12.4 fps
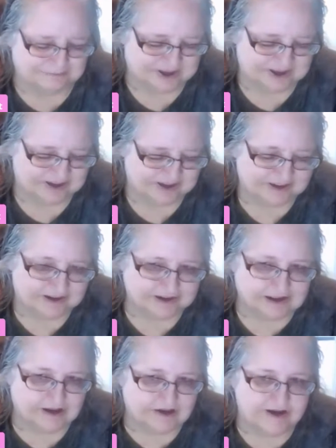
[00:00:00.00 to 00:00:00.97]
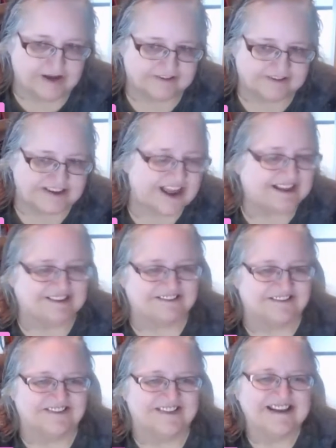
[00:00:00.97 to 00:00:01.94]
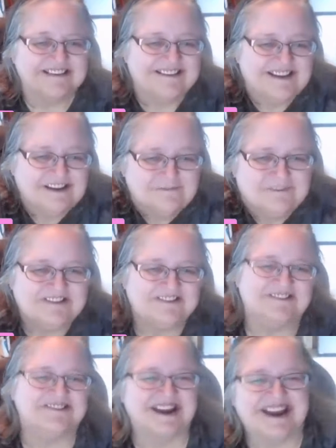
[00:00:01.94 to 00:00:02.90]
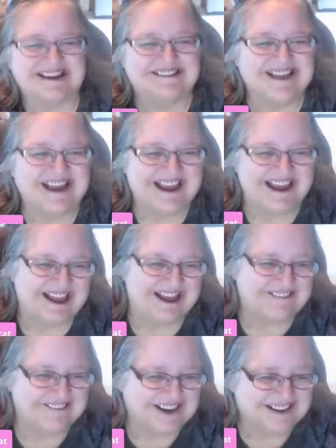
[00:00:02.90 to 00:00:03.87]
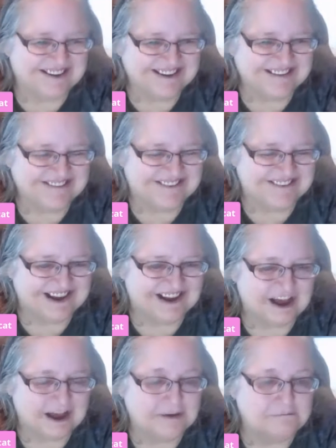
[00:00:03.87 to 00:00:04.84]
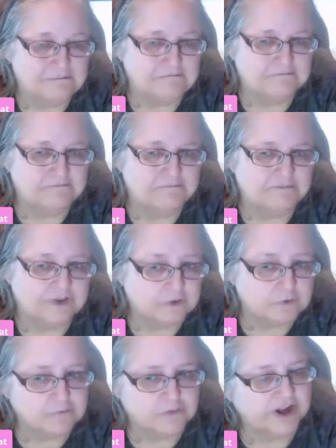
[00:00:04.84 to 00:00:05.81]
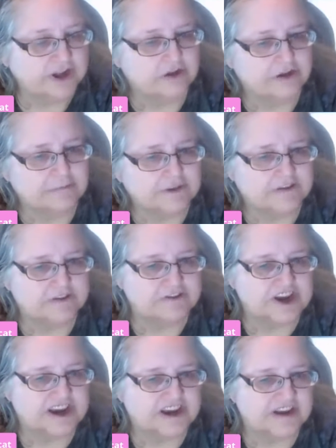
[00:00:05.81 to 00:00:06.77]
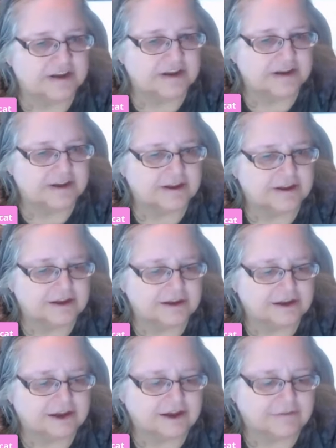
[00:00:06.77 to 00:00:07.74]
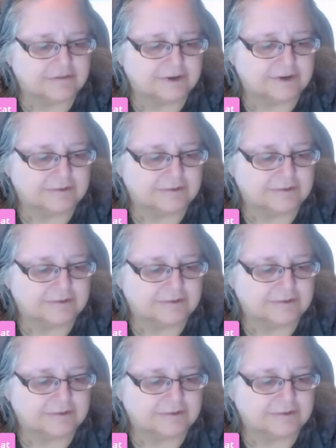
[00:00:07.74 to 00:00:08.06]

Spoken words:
But on to nicer things here. Mr. J saying, how are you? I'm doing pretty good, Mr. J. I've